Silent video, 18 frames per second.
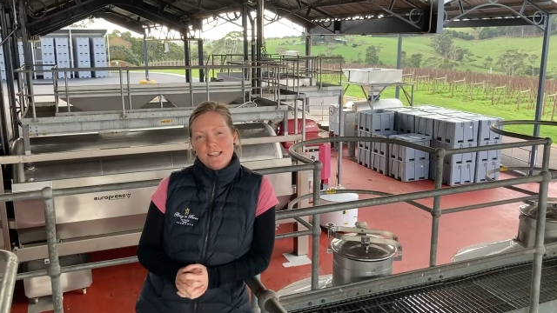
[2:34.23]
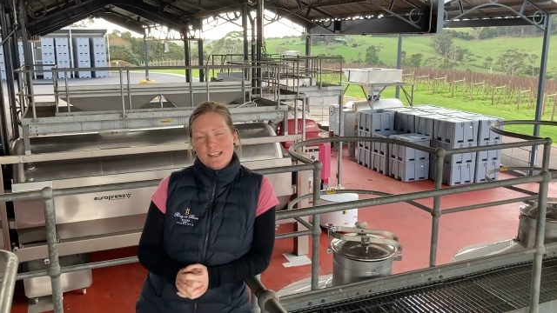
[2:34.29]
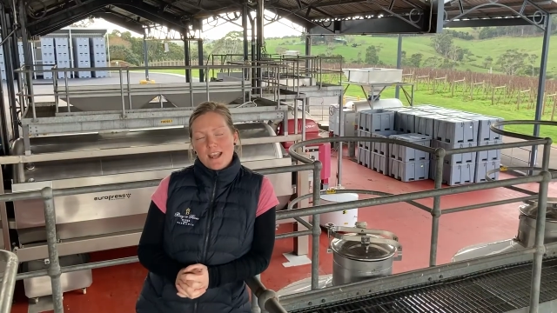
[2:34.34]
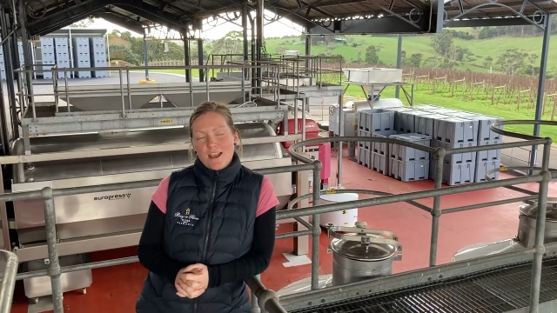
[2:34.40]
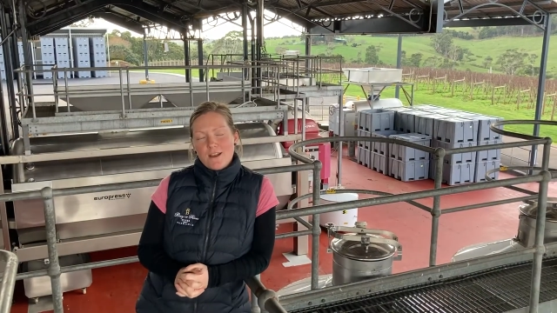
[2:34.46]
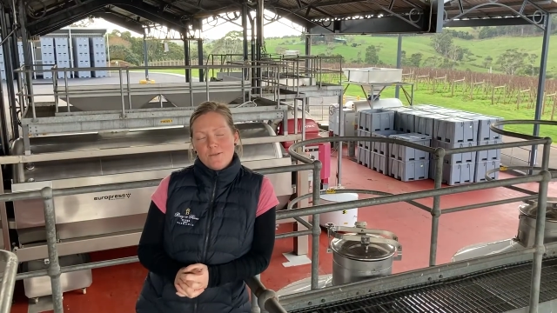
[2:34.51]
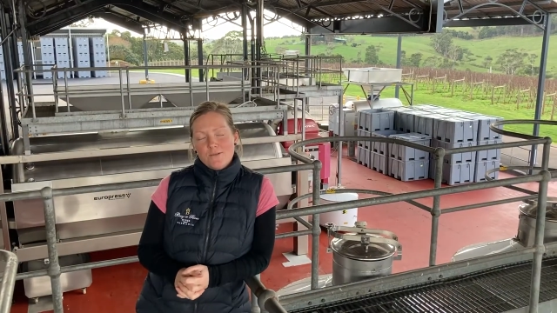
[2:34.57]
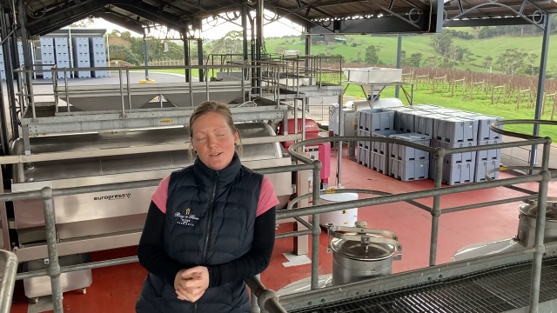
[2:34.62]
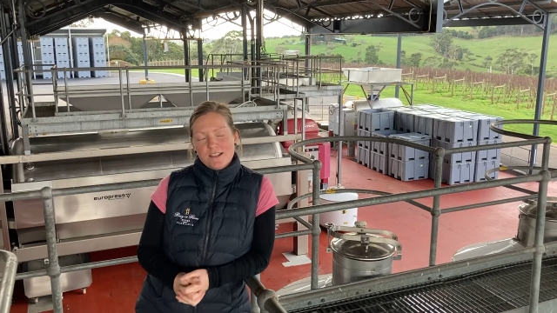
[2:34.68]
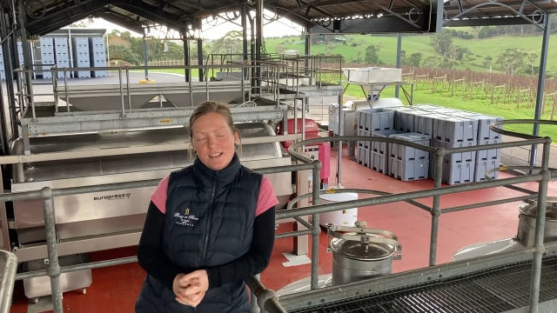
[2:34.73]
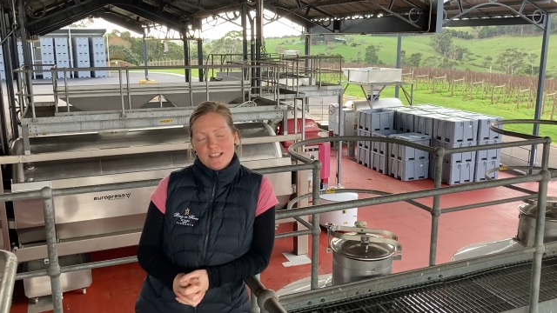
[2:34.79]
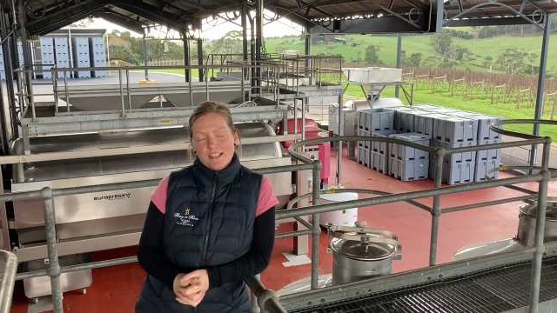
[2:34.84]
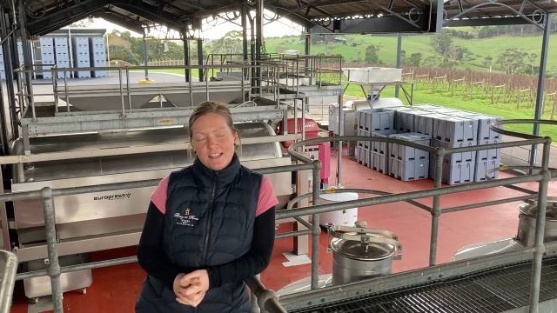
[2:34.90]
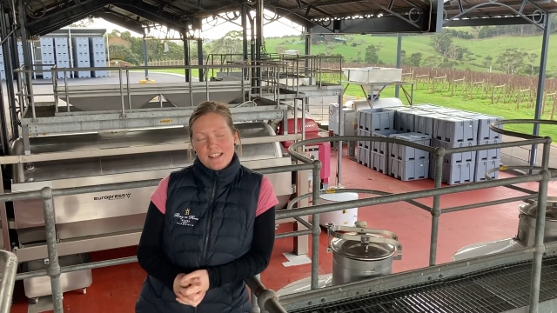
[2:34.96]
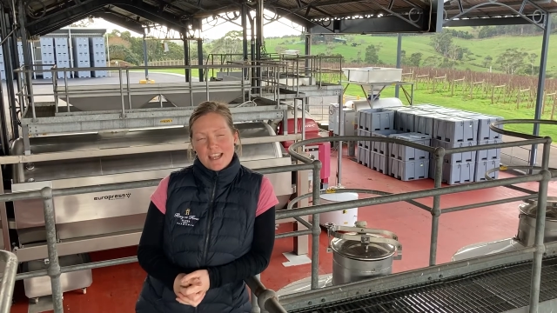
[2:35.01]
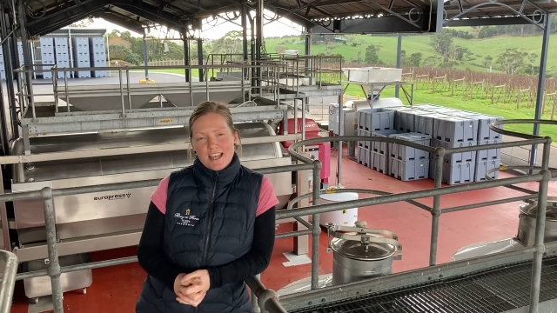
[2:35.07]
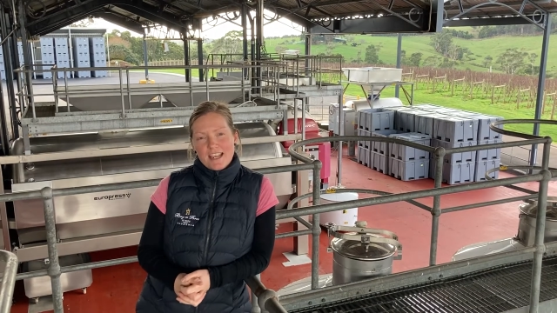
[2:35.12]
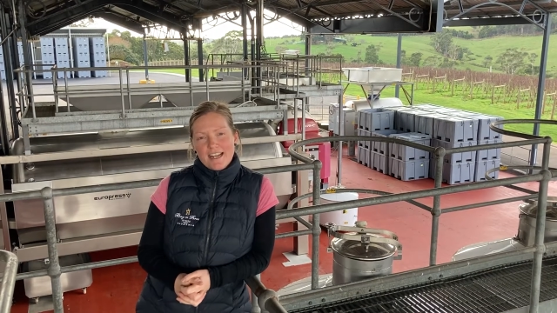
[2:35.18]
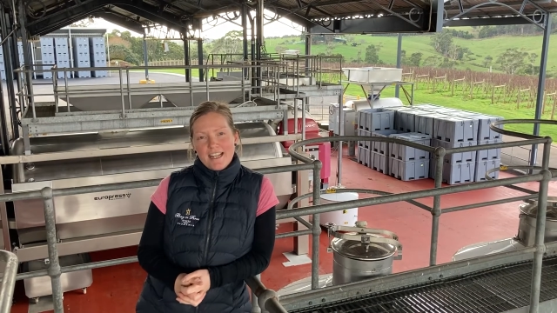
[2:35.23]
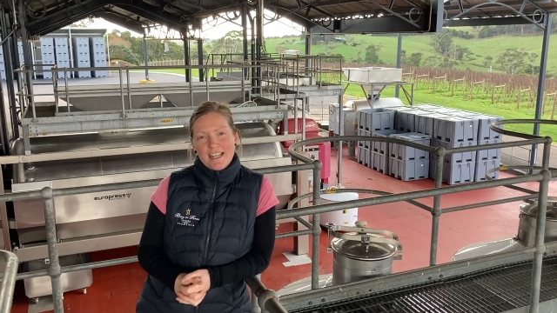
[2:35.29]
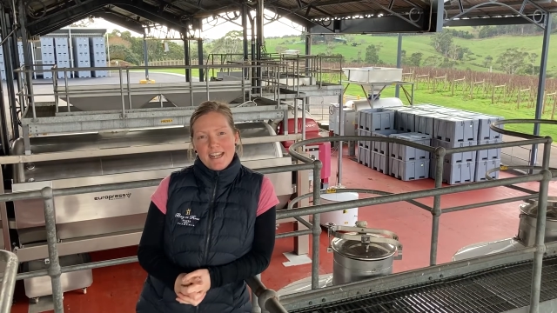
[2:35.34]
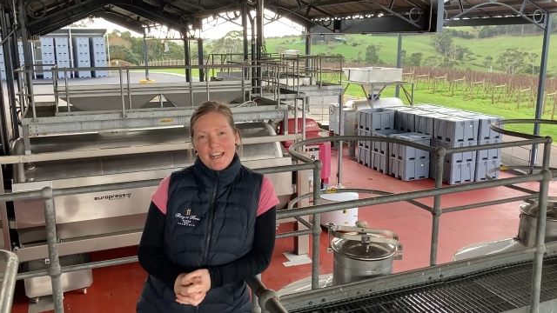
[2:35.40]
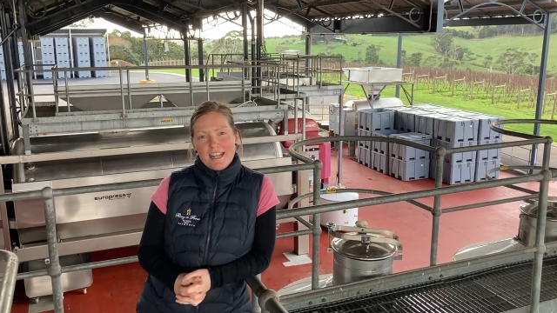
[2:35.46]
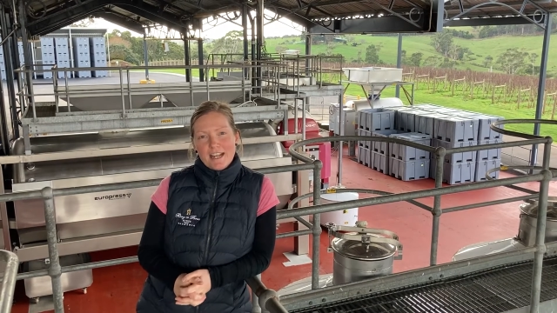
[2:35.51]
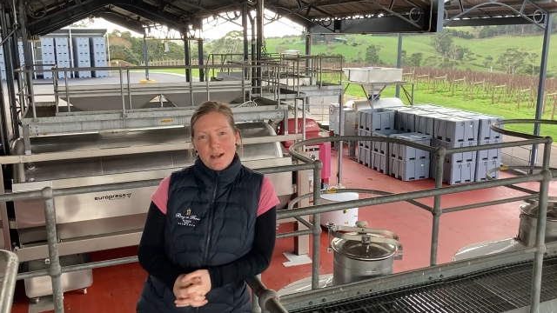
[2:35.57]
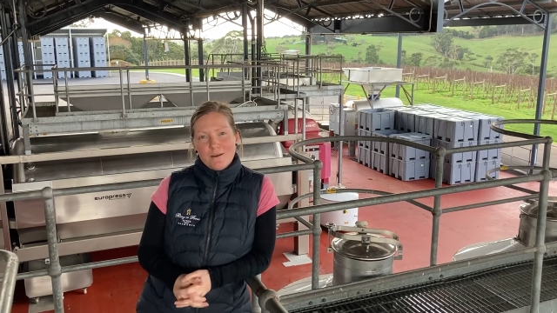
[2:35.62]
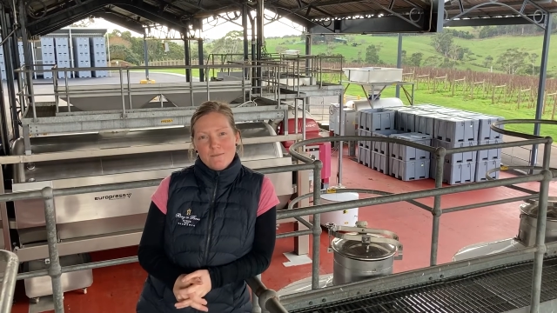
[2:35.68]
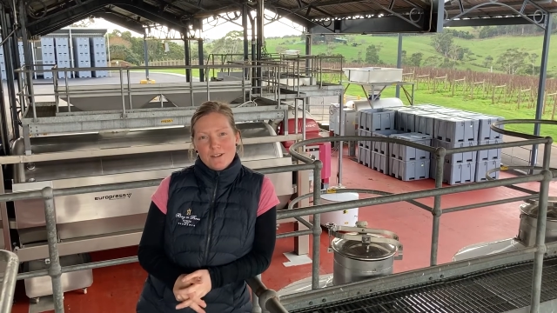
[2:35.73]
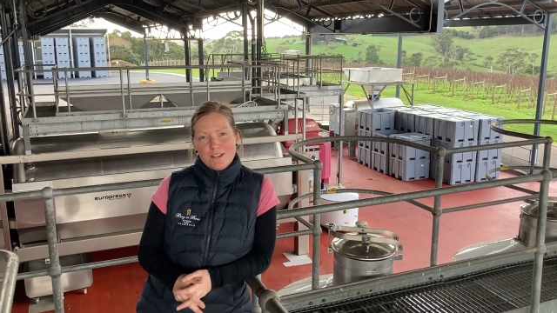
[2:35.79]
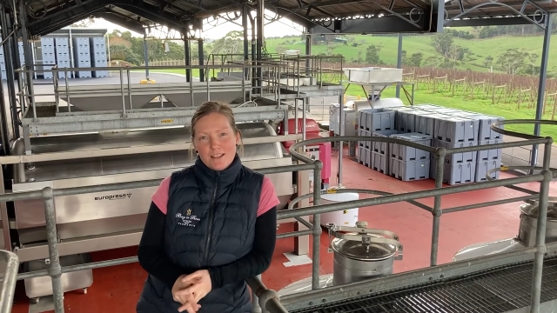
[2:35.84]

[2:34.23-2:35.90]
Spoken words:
day was the day leading up